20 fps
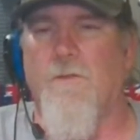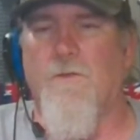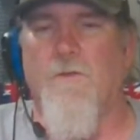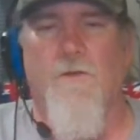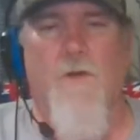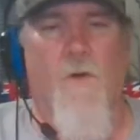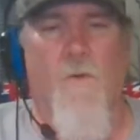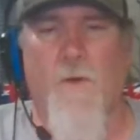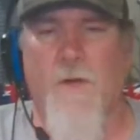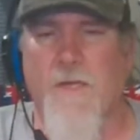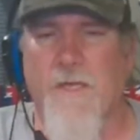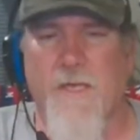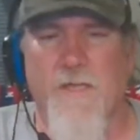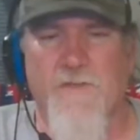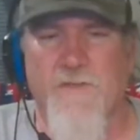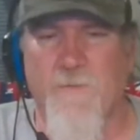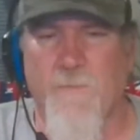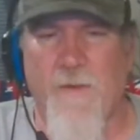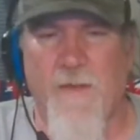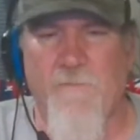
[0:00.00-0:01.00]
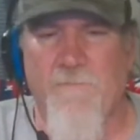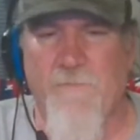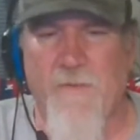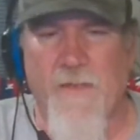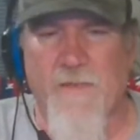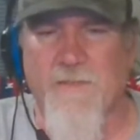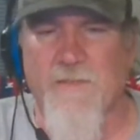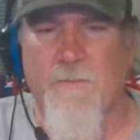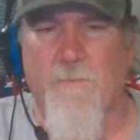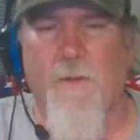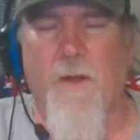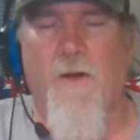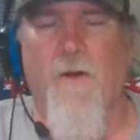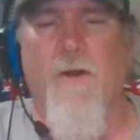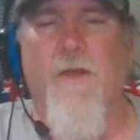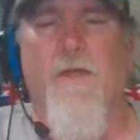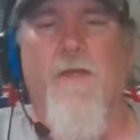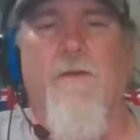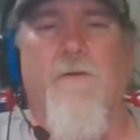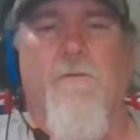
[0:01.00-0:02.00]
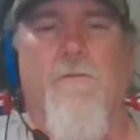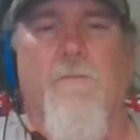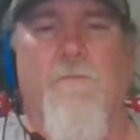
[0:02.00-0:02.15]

No one gets in my face about it.